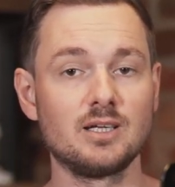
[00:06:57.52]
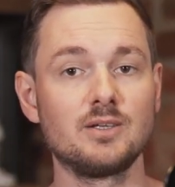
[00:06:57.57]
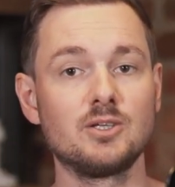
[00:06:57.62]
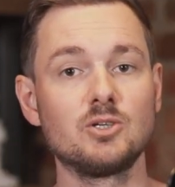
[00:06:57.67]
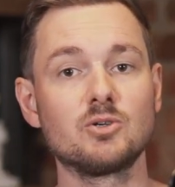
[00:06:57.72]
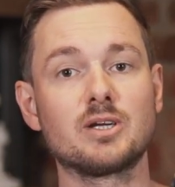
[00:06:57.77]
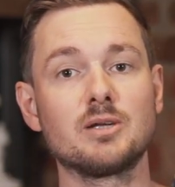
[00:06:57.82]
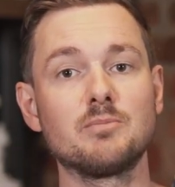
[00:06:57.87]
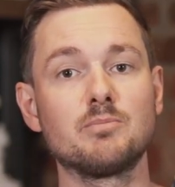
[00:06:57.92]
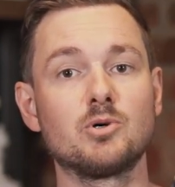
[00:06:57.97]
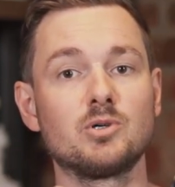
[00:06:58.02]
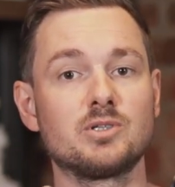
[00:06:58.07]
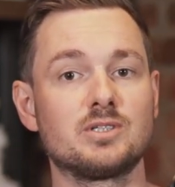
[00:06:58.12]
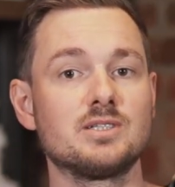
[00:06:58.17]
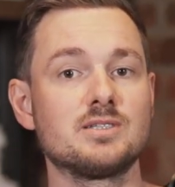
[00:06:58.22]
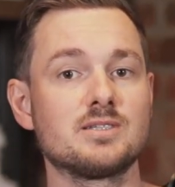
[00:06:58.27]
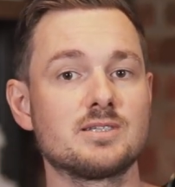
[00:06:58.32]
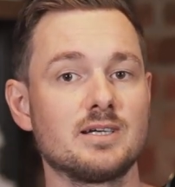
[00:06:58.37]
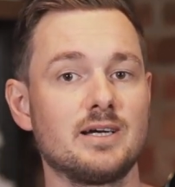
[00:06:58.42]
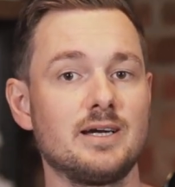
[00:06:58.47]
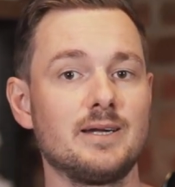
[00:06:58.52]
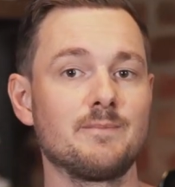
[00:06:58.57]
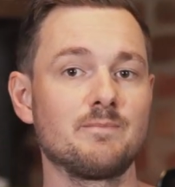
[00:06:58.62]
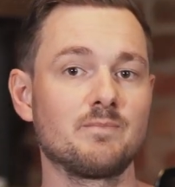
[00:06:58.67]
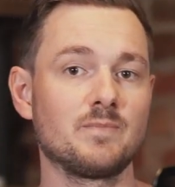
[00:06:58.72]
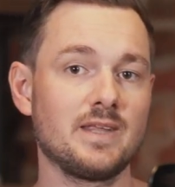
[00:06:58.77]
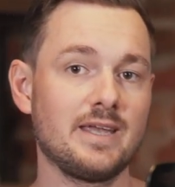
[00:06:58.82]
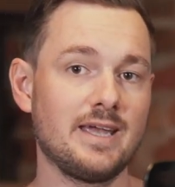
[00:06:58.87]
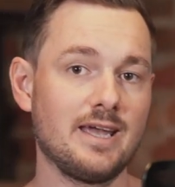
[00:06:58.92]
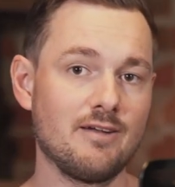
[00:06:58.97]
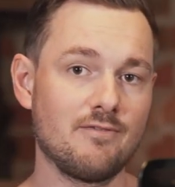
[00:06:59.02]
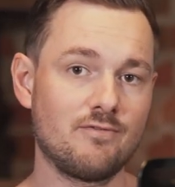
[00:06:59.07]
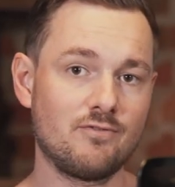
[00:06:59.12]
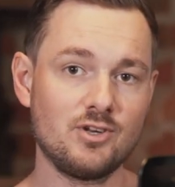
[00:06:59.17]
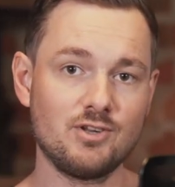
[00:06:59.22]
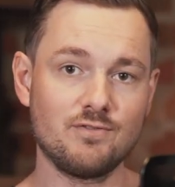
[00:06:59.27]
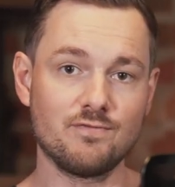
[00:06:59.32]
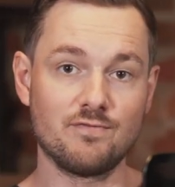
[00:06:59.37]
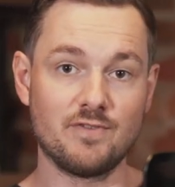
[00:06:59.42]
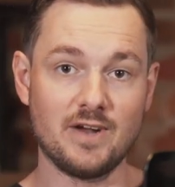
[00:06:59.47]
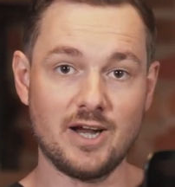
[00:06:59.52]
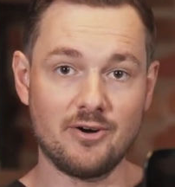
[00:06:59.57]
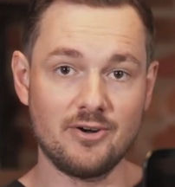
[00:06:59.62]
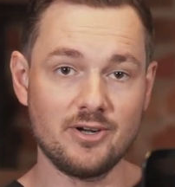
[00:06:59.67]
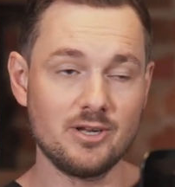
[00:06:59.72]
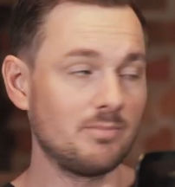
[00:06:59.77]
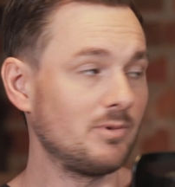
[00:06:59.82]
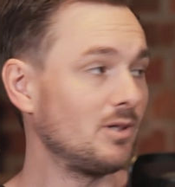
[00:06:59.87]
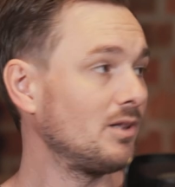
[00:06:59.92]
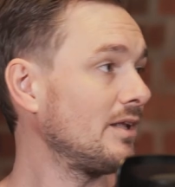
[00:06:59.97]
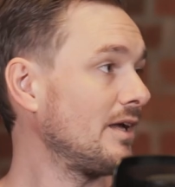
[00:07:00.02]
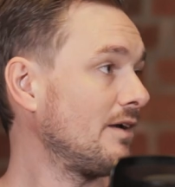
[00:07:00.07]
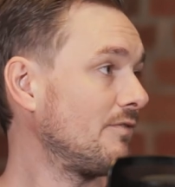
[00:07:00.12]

you can put inside. Every variable,